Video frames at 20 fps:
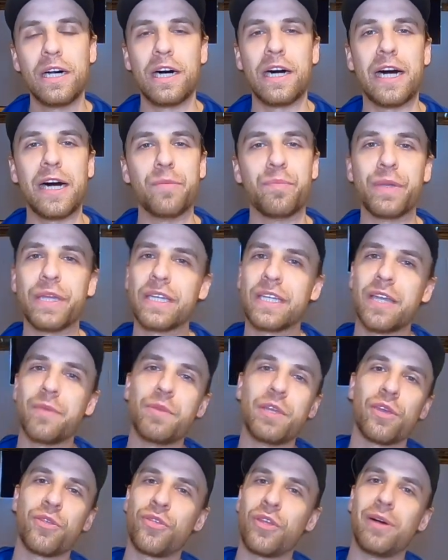Uh, be, give
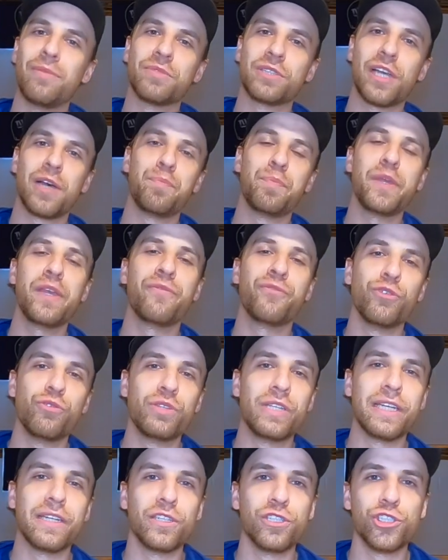me a thumbs up if you
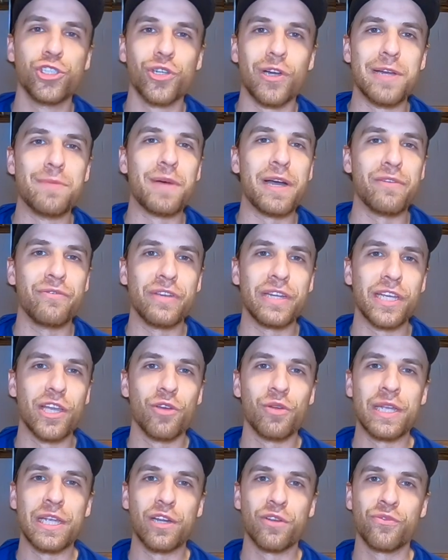did enjoy my
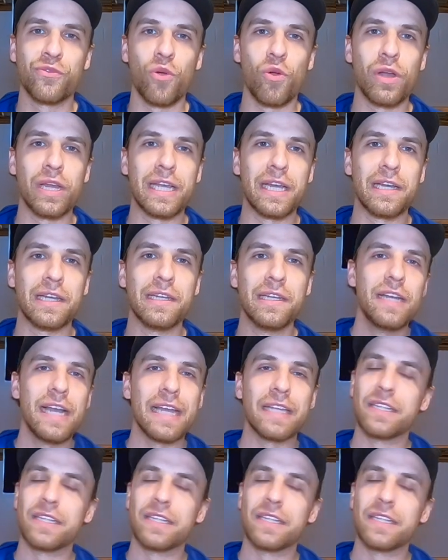video here for you.